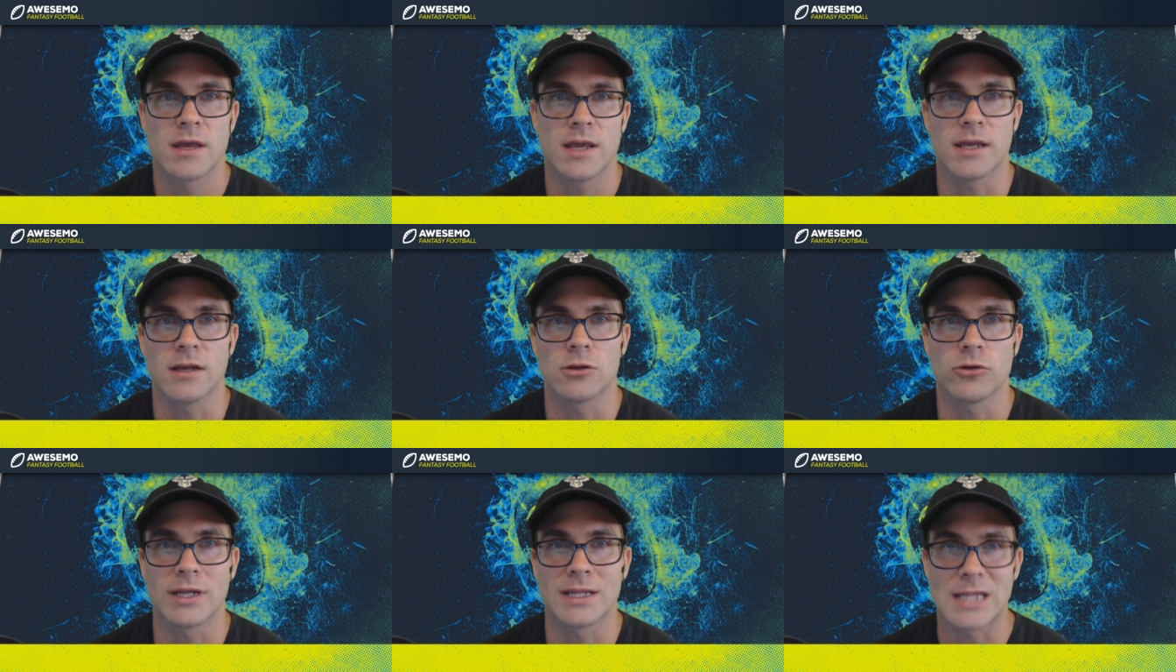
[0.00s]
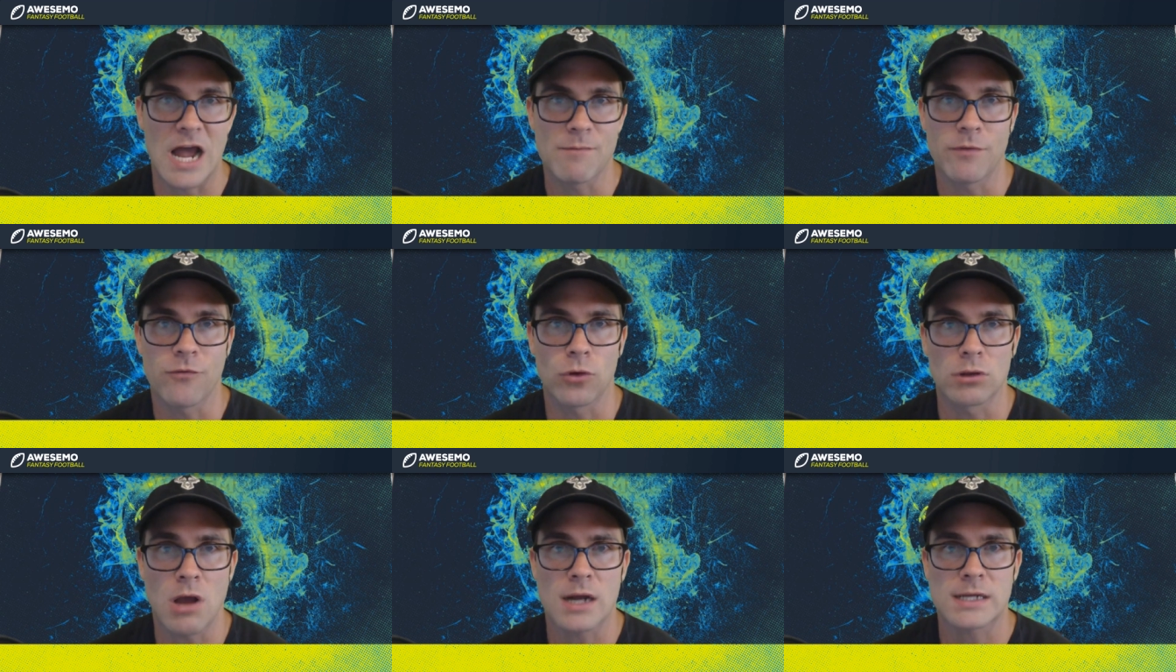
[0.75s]
including live
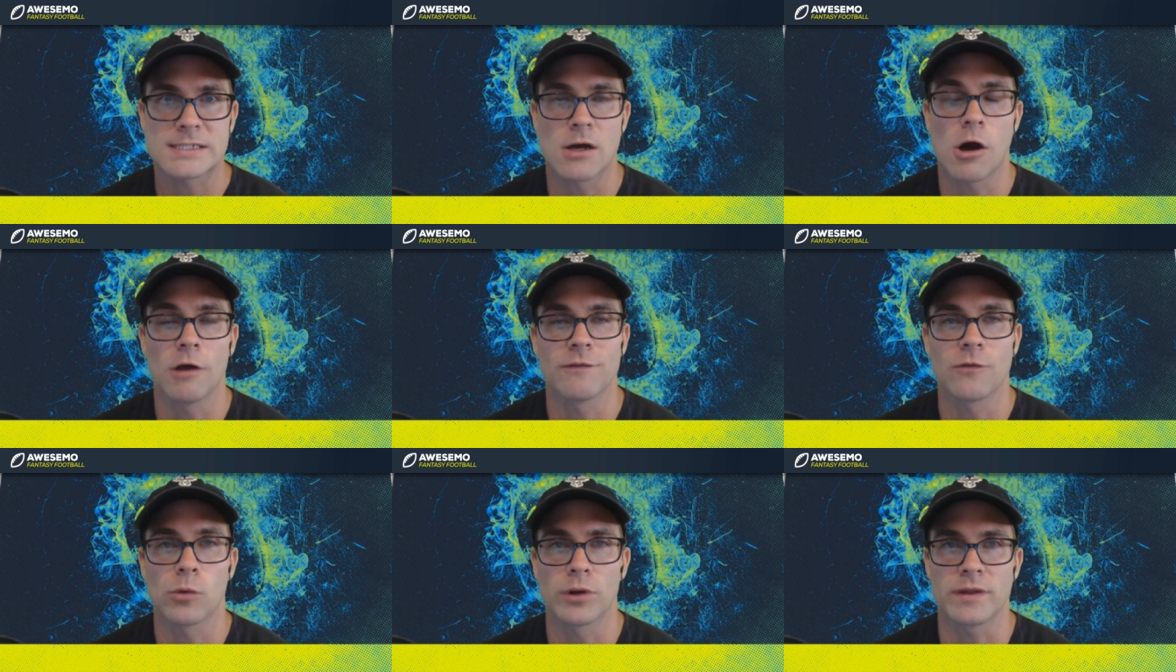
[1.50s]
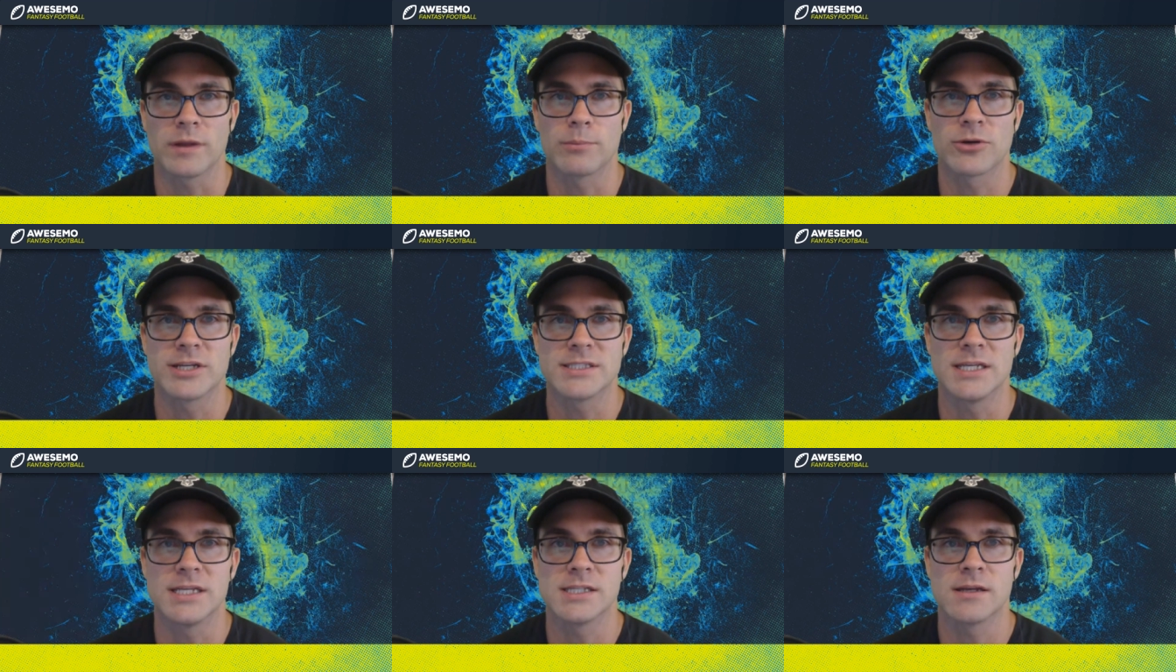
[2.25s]
before locks, all for the
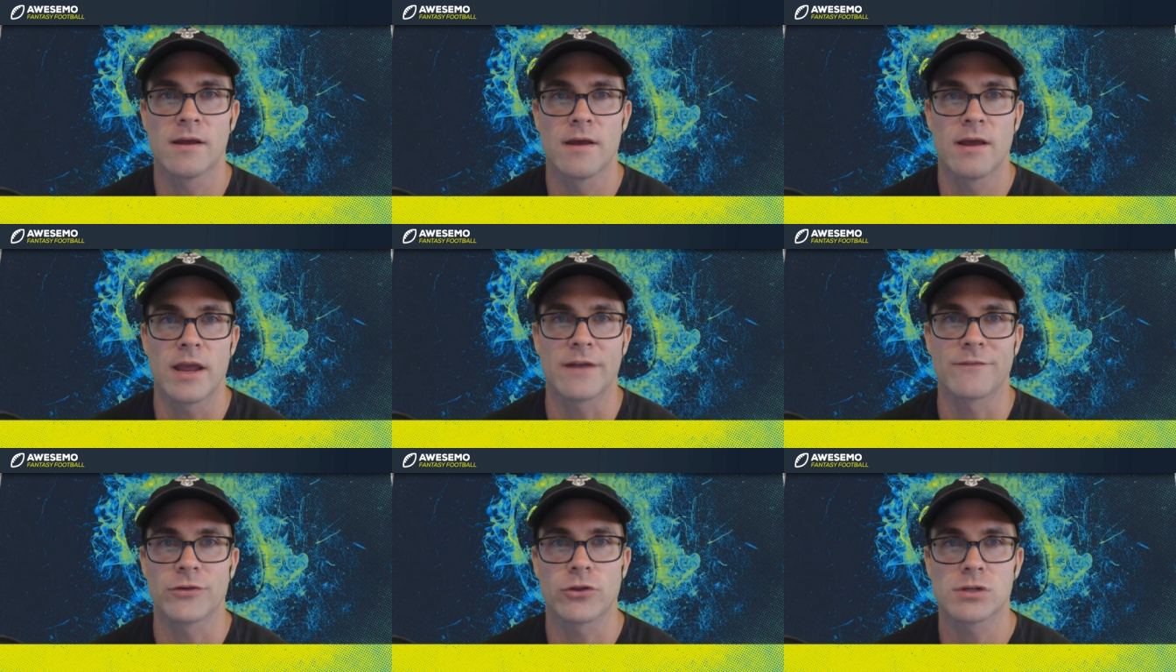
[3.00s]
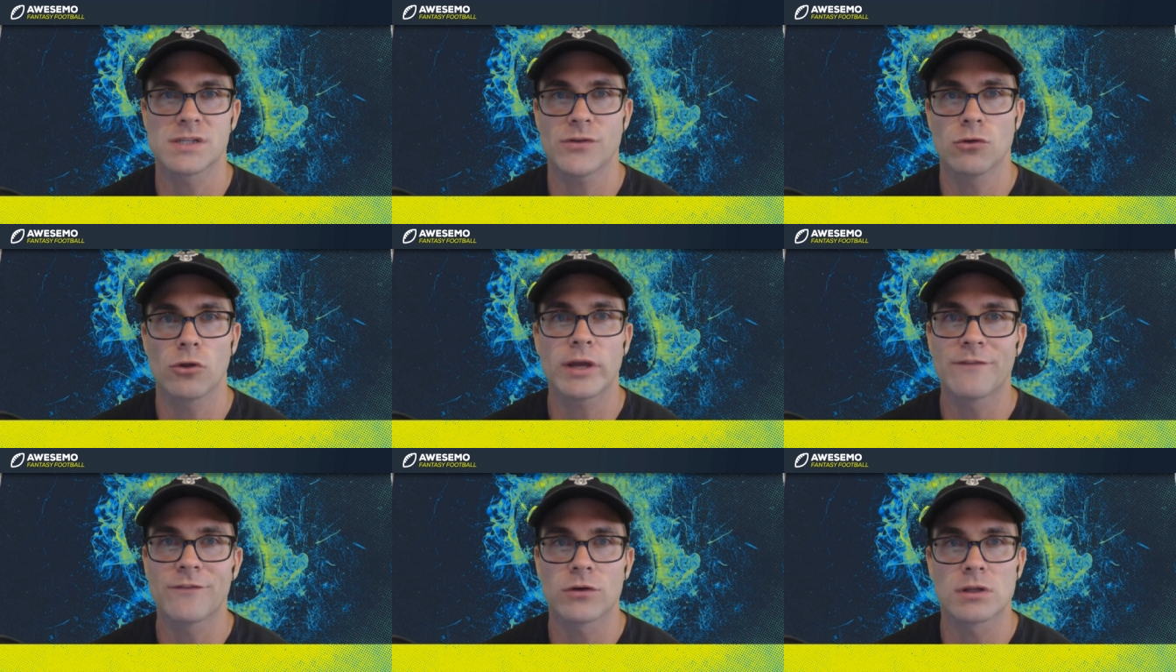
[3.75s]
preseason and for those of you
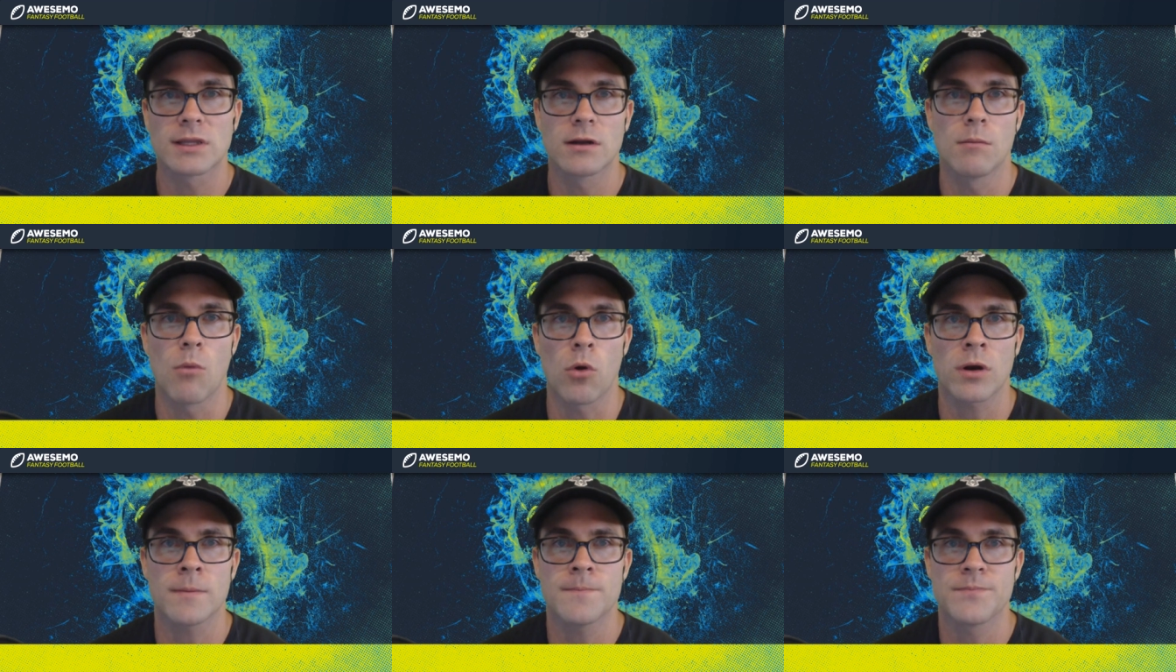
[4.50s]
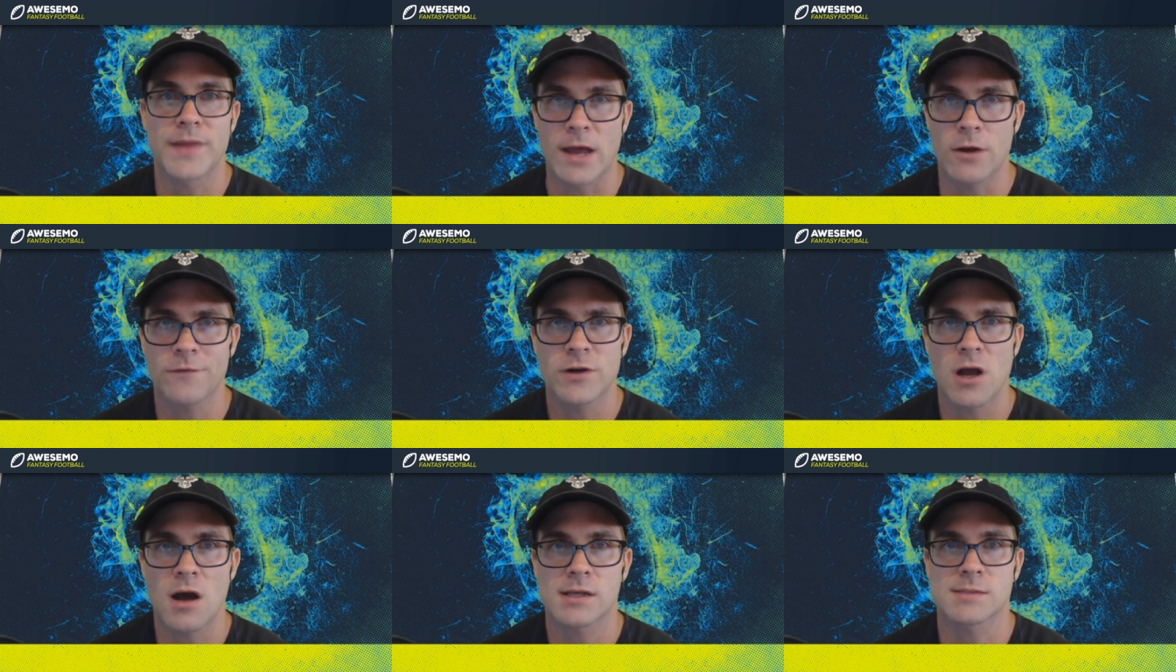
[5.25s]
looking for a little more, head over
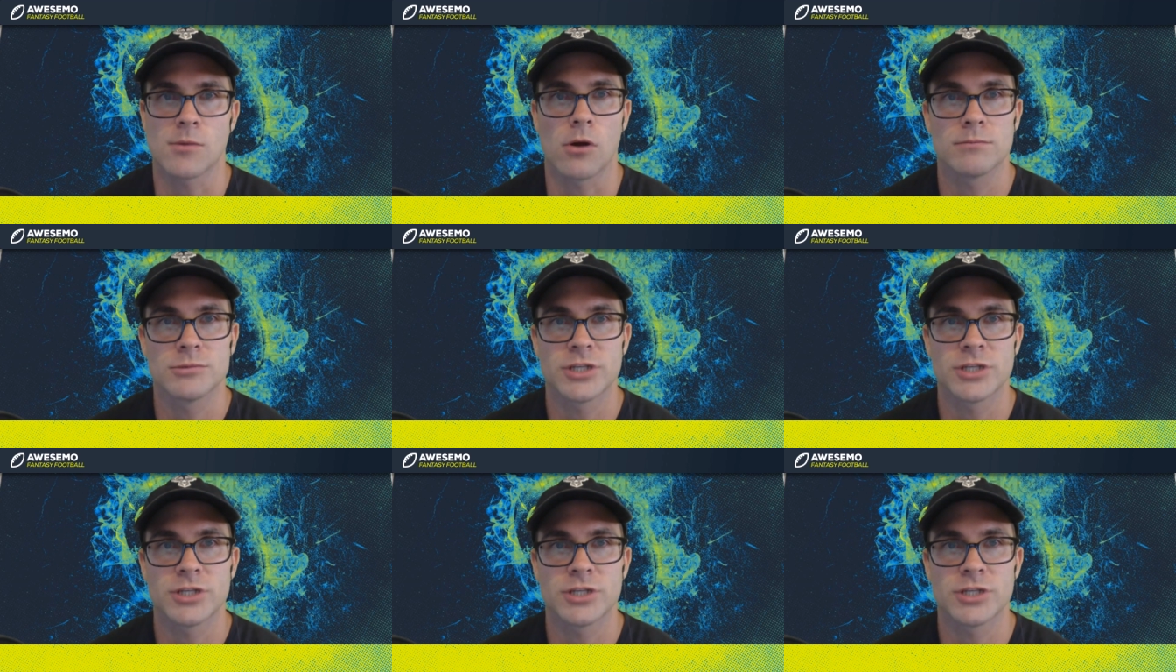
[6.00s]
to Awesemo.